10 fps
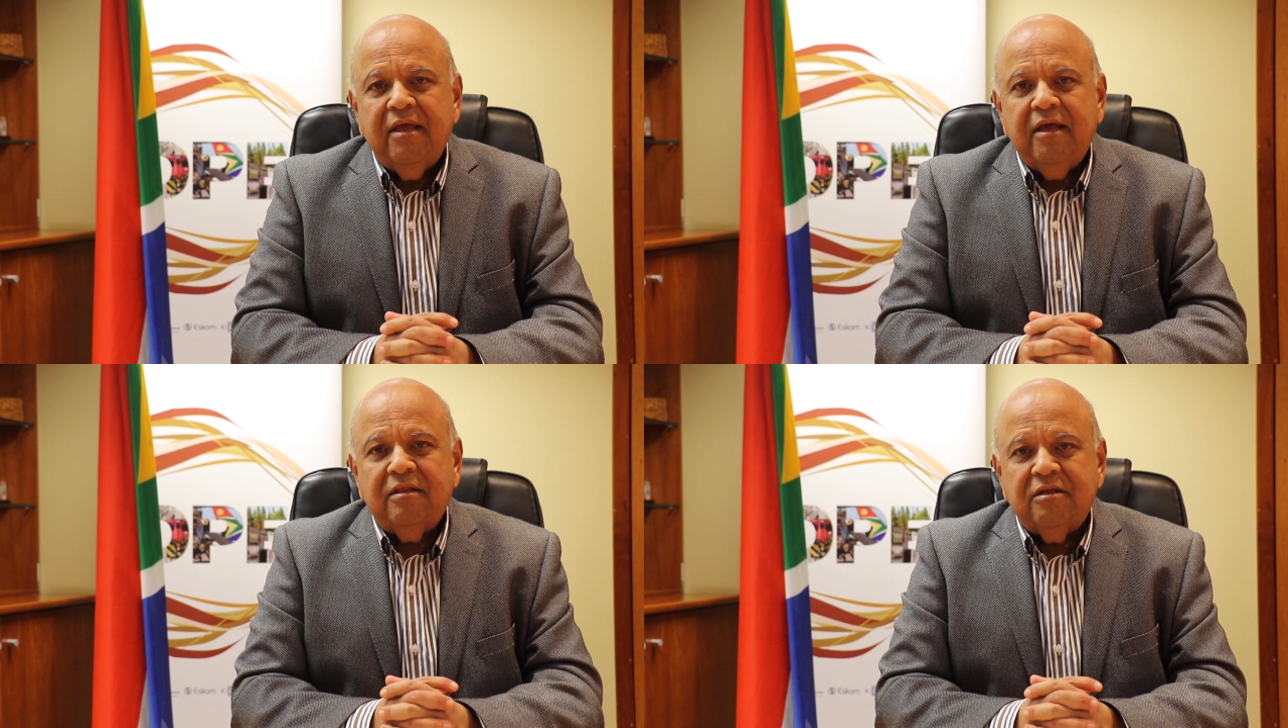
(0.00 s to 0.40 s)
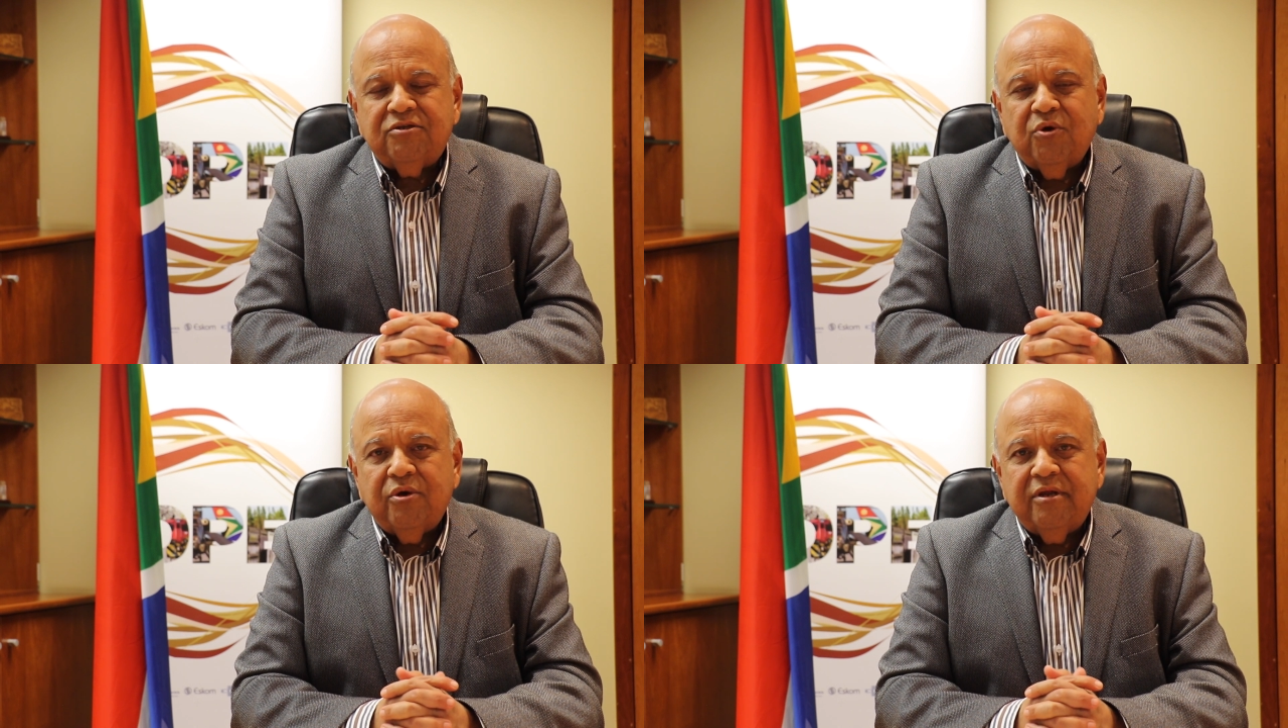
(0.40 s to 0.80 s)
in
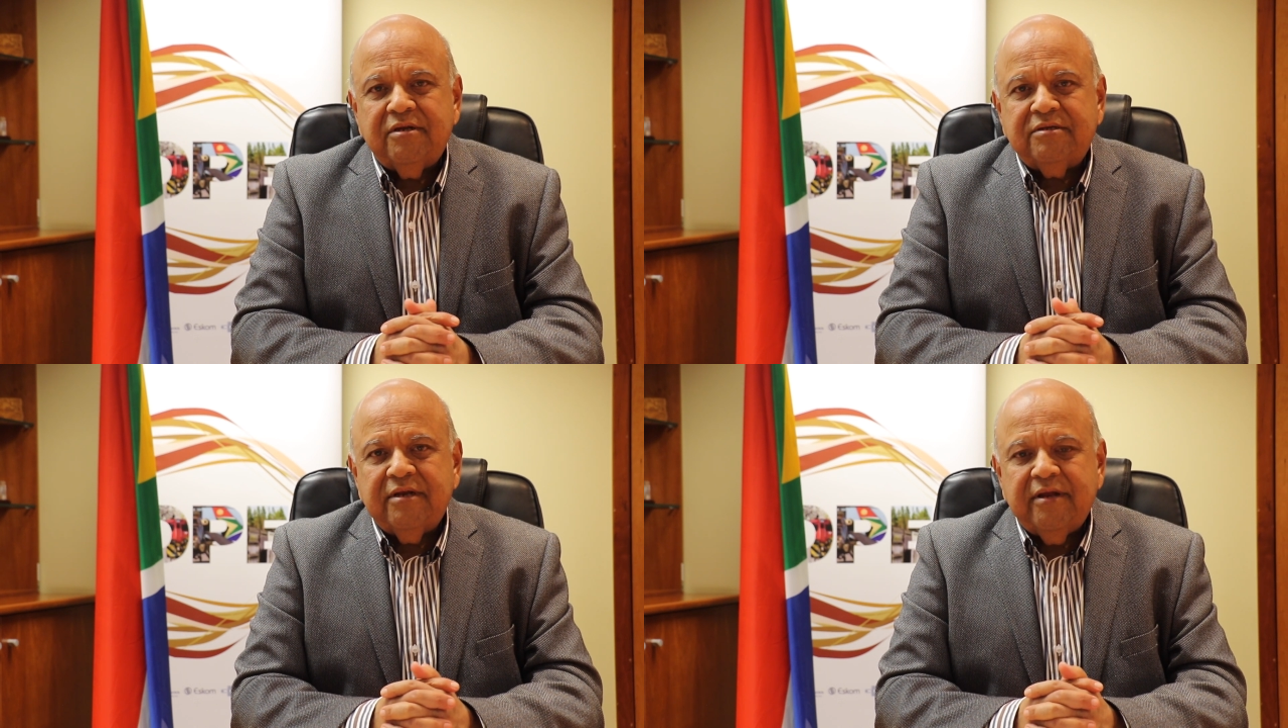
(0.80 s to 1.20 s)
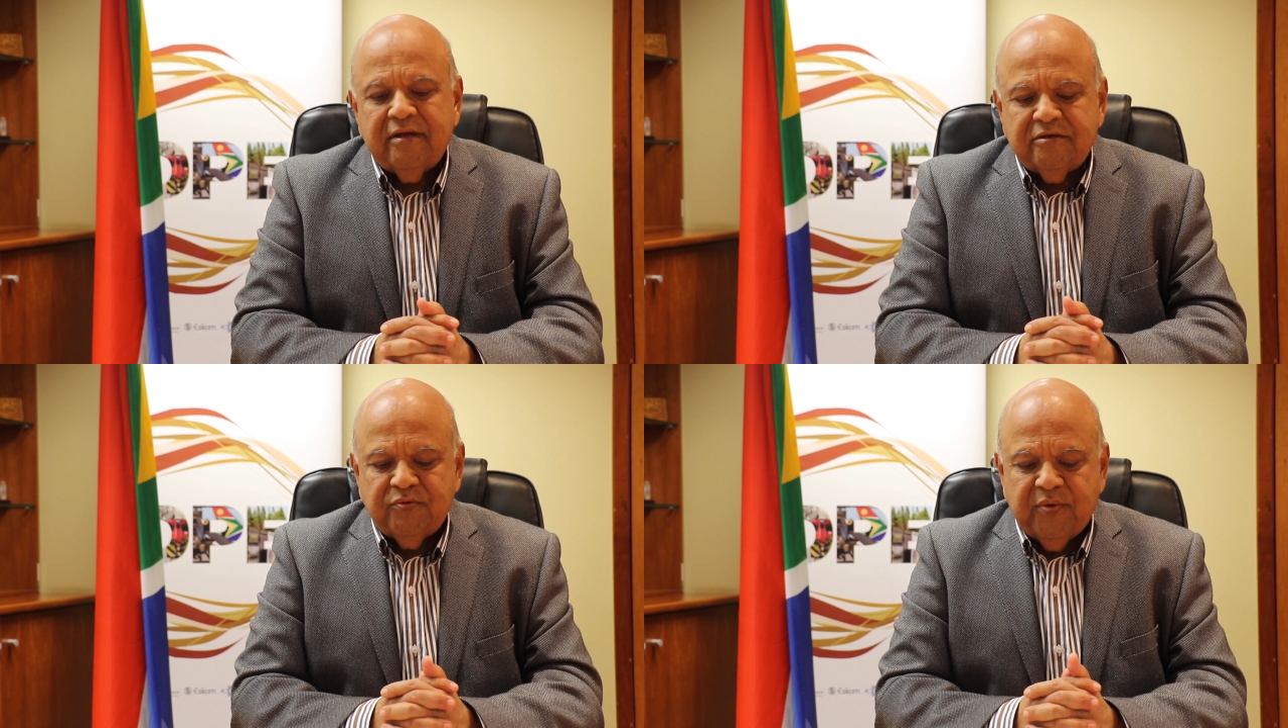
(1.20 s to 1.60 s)
this audience and
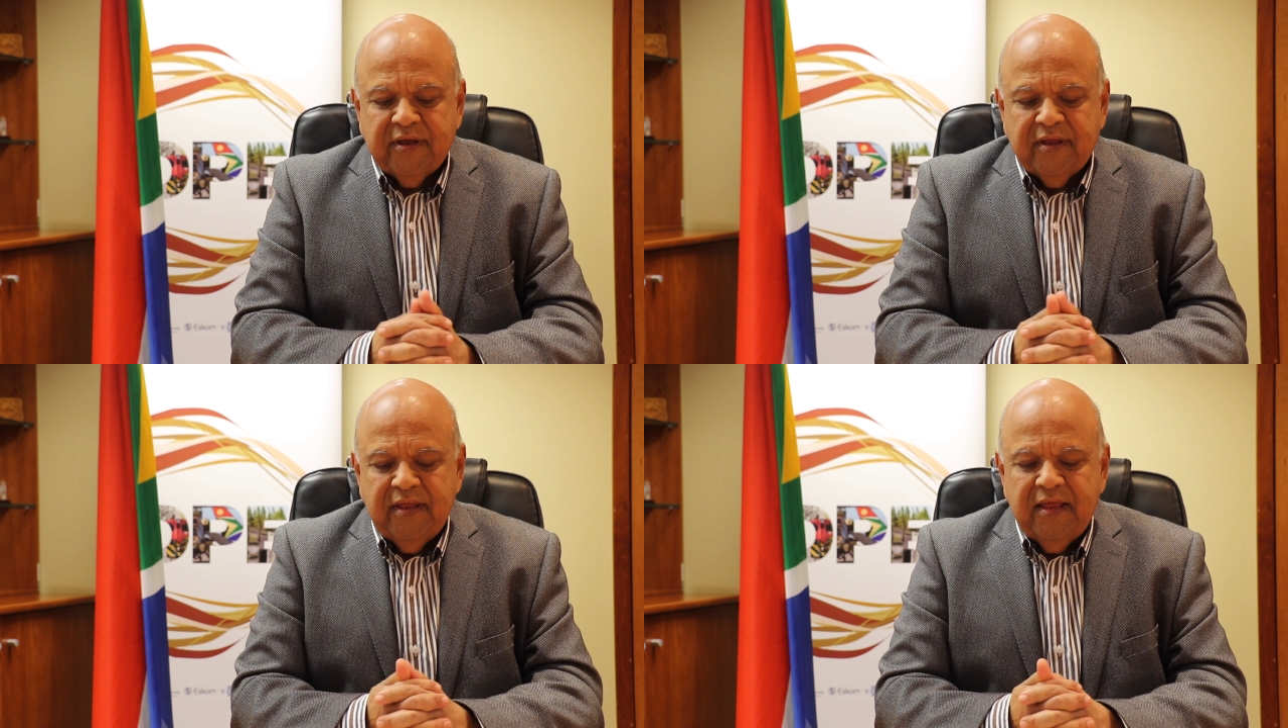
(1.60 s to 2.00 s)
elsewhere,